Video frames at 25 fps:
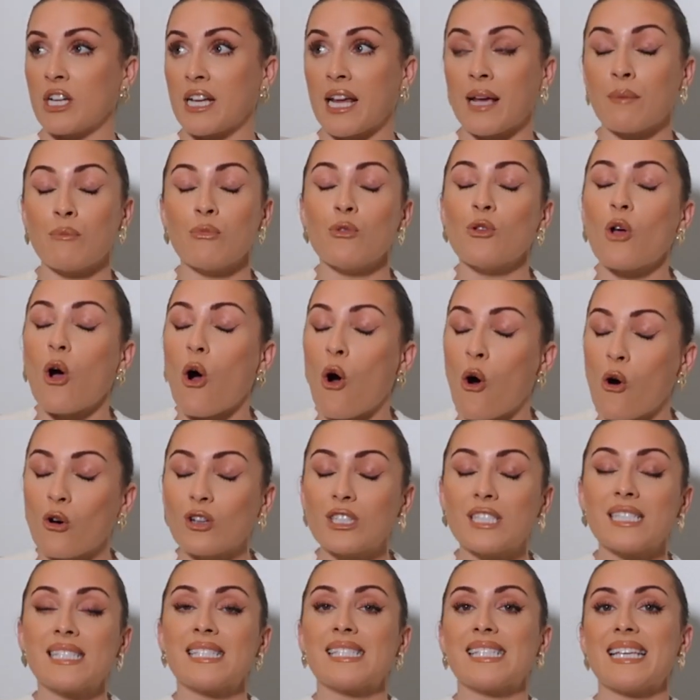and
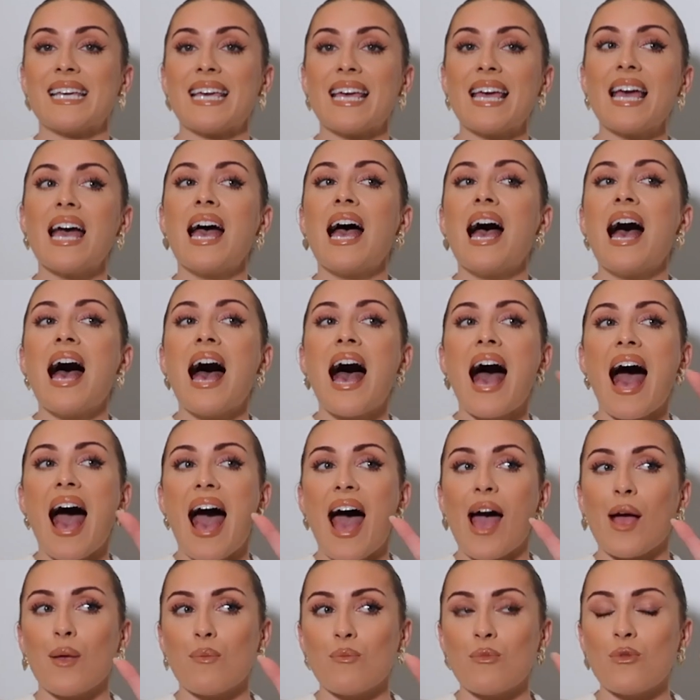
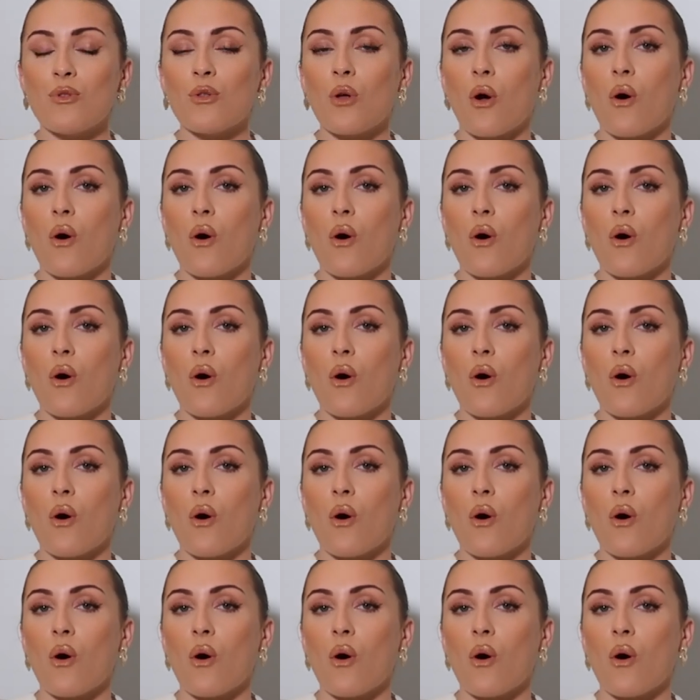I'm